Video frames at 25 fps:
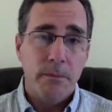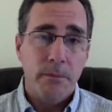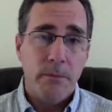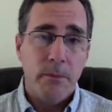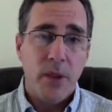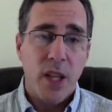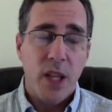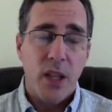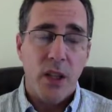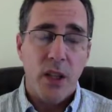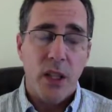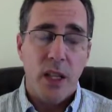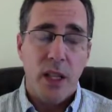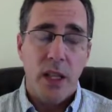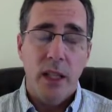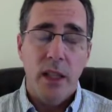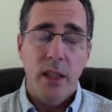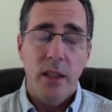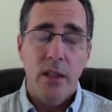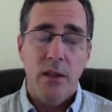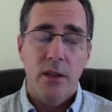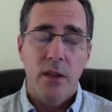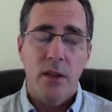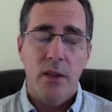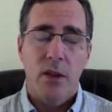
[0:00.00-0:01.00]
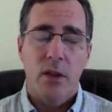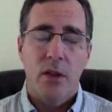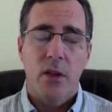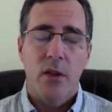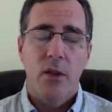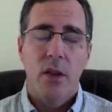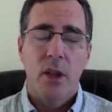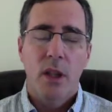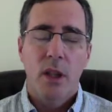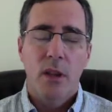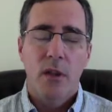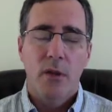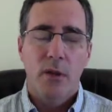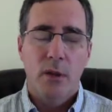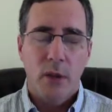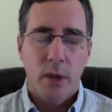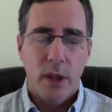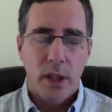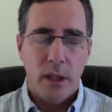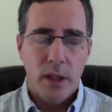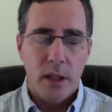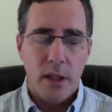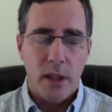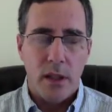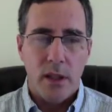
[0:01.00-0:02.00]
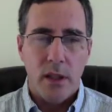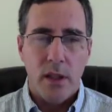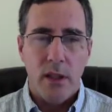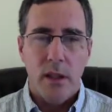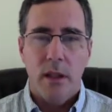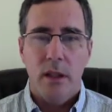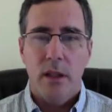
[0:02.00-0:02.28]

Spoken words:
Okay? So, for instance,